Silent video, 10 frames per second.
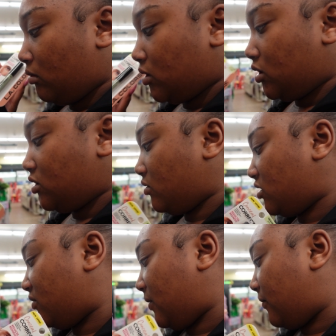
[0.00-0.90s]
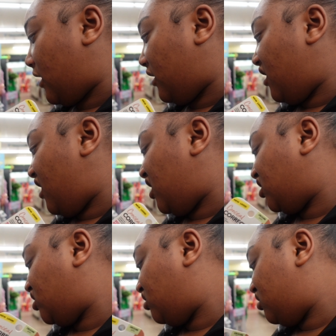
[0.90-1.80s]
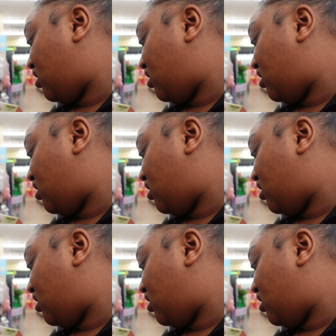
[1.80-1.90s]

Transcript: But this one is for redness.